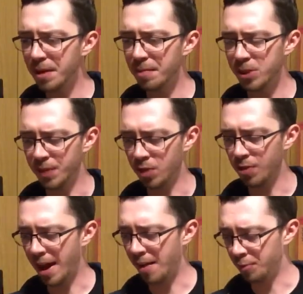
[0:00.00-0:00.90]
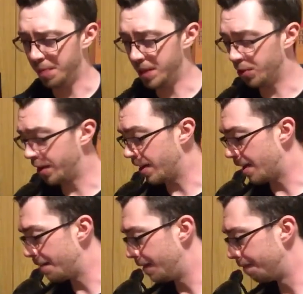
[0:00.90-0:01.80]
Not much of a craft beer
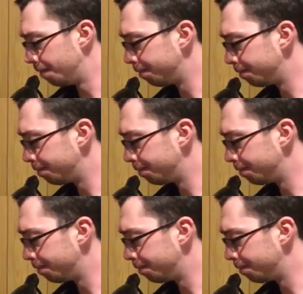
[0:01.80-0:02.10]
guy, but